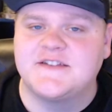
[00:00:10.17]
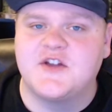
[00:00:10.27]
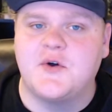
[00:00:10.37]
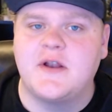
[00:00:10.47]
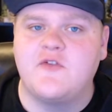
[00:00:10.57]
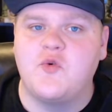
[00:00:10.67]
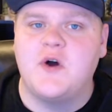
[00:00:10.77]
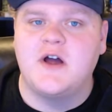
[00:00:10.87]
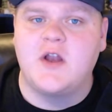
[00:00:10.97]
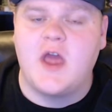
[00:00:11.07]
going
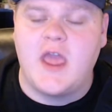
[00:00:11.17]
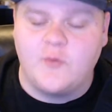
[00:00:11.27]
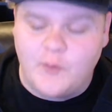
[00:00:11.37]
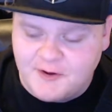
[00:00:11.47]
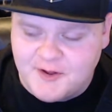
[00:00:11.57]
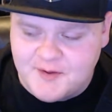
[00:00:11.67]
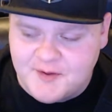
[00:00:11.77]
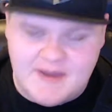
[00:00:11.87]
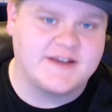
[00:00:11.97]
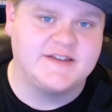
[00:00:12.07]
everyone? And welcome
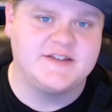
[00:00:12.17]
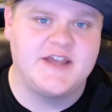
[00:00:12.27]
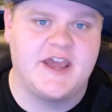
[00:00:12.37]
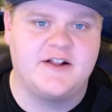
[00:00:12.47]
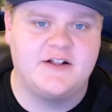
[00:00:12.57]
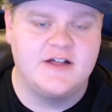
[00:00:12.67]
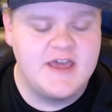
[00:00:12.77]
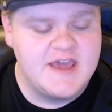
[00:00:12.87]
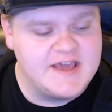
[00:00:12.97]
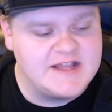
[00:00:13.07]
back to the channel.
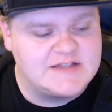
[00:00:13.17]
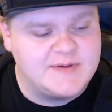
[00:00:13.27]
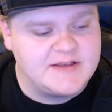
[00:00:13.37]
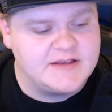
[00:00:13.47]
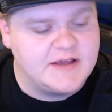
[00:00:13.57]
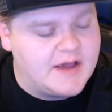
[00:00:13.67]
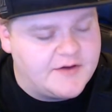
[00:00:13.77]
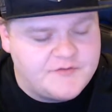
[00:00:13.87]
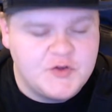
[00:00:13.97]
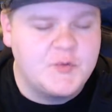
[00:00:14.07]
It's been a
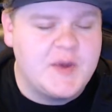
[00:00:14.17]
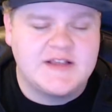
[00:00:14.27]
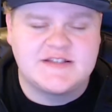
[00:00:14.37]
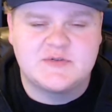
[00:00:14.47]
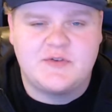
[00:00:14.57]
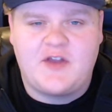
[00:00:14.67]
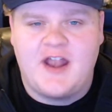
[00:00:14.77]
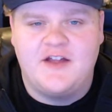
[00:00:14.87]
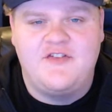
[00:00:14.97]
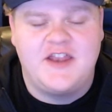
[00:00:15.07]
few weeks since we've gotten
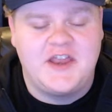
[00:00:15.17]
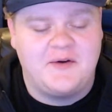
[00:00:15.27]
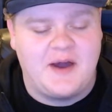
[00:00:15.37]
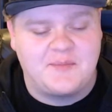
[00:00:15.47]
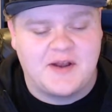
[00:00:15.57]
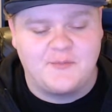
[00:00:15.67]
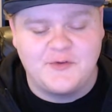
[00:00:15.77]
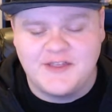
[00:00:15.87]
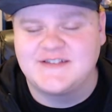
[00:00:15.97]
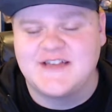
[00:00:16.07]
a video out, but I'm
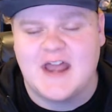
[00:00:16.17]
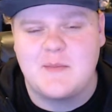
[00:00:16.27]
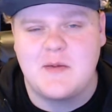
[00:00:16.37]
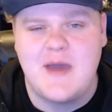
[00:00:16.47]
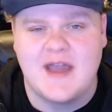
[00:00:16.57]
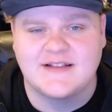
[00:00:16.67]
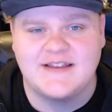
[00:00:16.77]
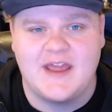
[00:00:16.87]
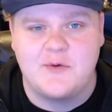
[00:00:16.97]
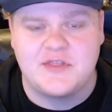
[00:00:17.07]
really excited to be back
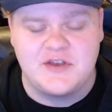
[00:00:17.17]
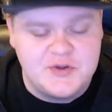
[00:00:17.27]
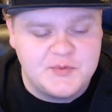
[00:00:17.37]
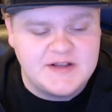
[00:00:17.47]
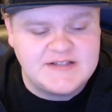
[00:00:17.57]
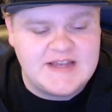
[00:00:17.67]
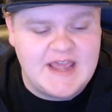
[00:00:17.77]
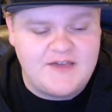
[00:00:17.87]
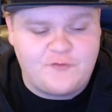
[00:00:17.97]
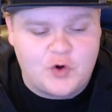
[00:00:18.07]
today with a new one
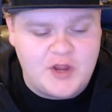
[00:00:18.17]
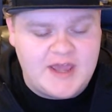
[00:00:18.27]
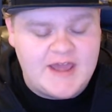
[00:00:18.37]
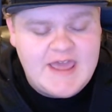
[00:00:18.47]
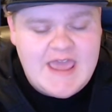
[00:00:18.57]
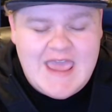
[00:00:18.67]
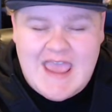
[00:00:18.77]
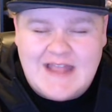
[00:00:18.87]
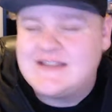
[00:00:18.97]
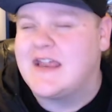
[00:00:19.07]
today for you.
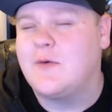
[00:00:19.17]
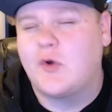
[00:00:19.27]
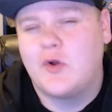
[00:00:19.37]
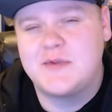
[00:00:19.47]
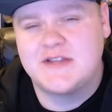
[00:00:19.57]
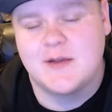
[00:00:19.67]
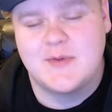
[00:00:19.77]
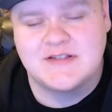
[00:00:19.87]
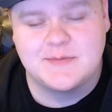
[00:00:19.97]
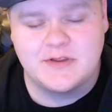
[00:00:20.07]
And today we're going to be talking
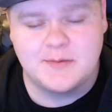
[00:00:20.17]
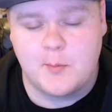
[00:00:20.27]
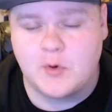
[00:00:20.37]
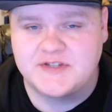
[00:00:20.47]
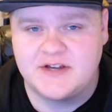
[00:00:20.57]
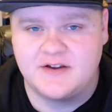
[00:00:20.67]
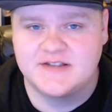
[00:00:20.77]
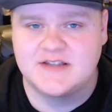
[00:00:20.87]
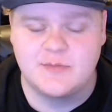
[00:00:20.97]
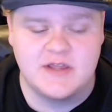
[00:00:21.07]
about something a little bit more serious,
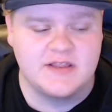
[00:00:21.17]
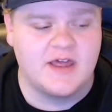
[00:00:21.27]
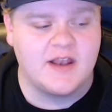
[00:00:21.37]
something that